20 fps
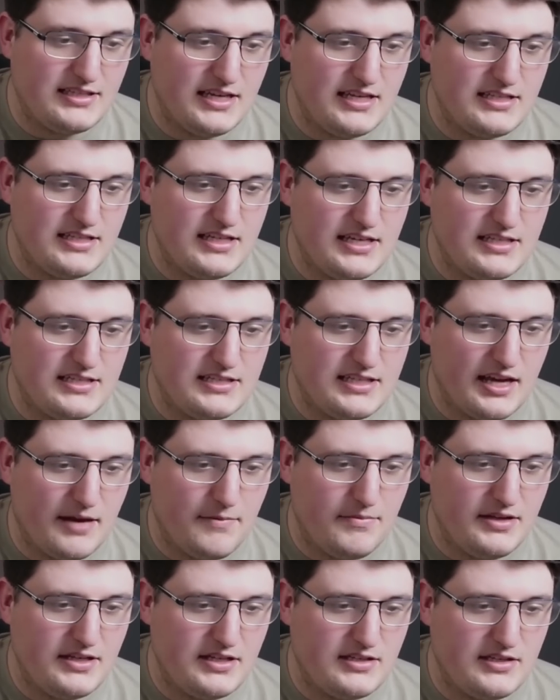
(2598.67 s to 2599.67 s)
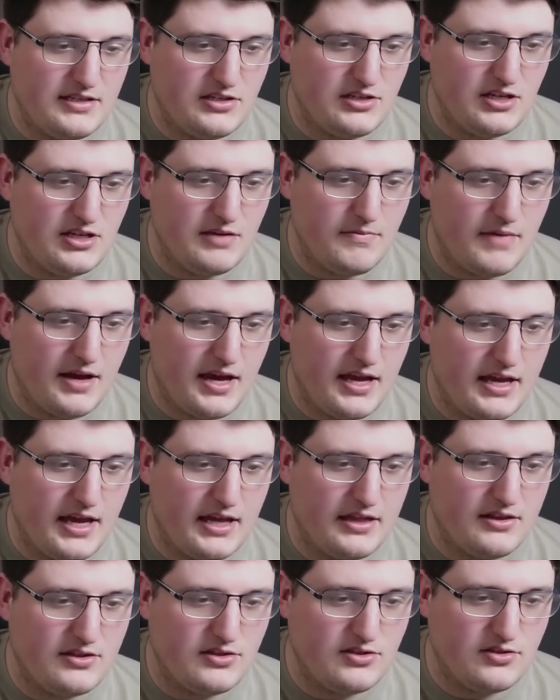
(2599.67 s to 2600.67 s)
Is it established that G-Man
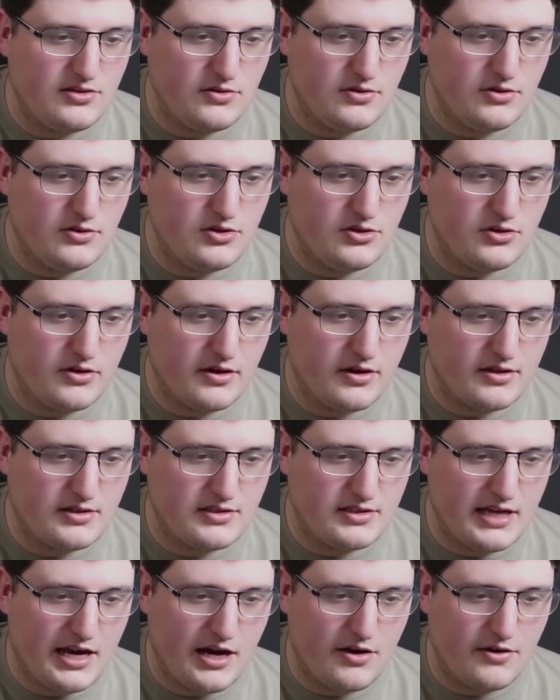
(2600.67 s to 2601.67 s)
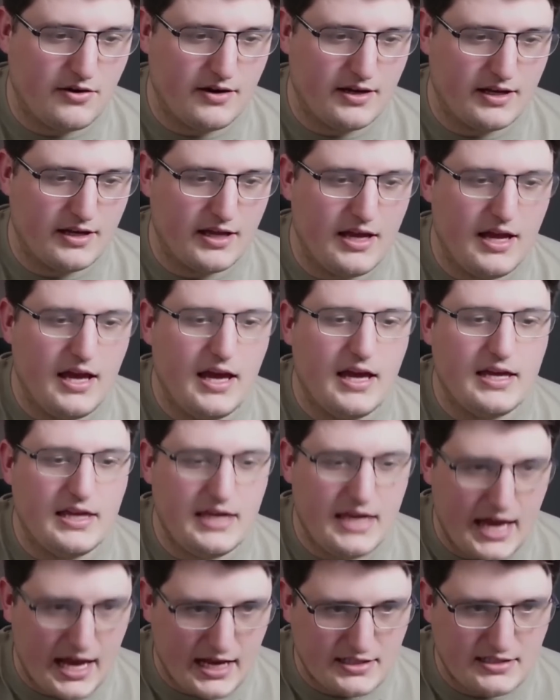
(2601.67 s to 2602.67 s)
had the sword during the scouring?
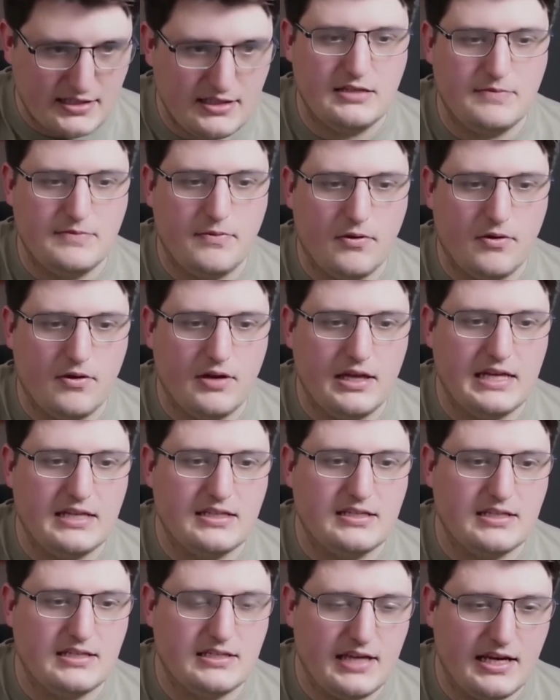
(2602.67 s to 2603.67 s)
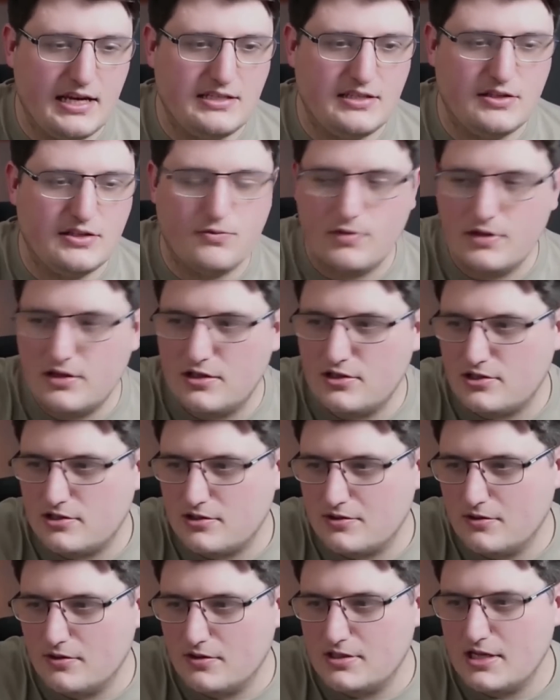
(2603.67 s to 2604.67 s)
Yes, he's put into stasis with the
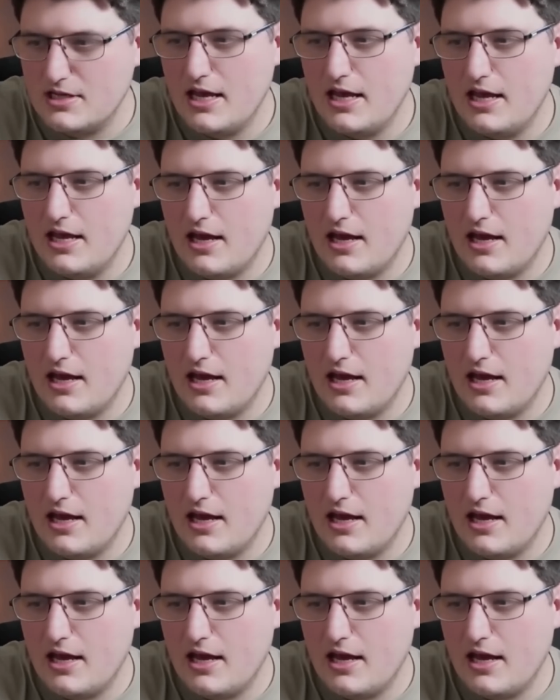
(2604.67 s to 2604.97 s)
sword.